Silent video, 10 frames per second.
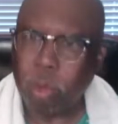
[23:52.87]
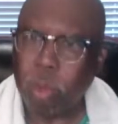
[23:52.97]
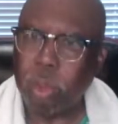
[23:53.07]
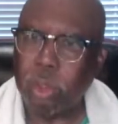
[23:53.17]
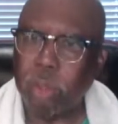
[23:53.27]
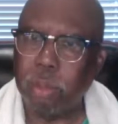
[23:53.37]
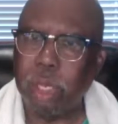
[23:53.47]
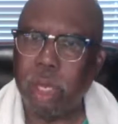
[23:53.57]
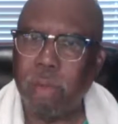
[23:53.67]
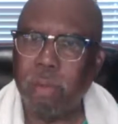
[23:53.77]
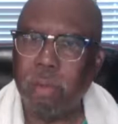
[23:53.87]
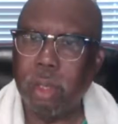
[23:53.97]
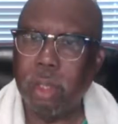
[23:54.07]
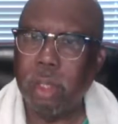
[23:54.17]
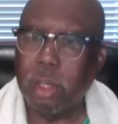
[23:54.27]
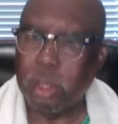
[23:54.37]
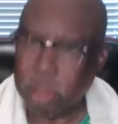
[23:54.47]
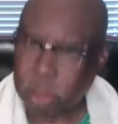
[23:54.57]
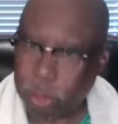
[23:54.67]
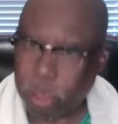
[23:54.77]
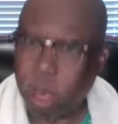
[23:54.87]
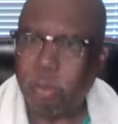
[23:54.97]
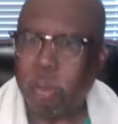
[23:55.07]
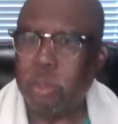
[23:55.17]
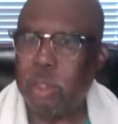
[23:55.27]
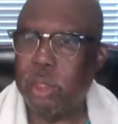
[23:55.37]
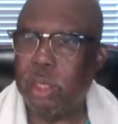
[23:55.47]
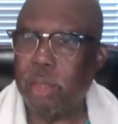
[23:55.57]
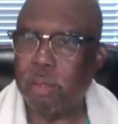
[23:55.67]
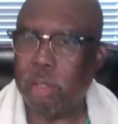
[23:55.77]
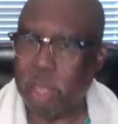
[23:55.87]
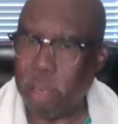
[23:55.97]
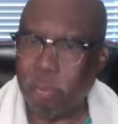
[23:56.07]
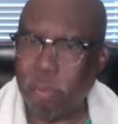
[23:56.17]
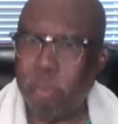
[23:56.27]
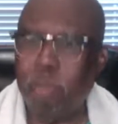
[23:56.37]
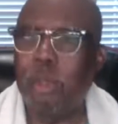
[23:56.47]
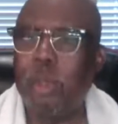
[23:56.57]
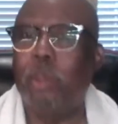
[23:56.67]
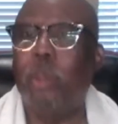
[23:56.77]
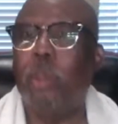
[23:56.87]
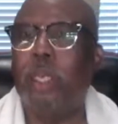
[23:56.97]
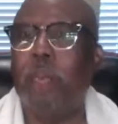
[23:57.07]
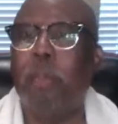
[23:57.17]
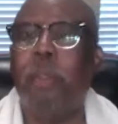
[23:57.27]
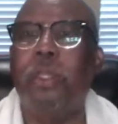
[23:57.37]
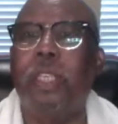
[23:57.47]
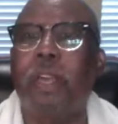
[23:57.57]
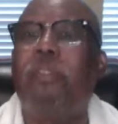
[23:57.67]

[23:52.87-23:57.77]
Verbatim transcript: through some stuff stiff, keep a stiff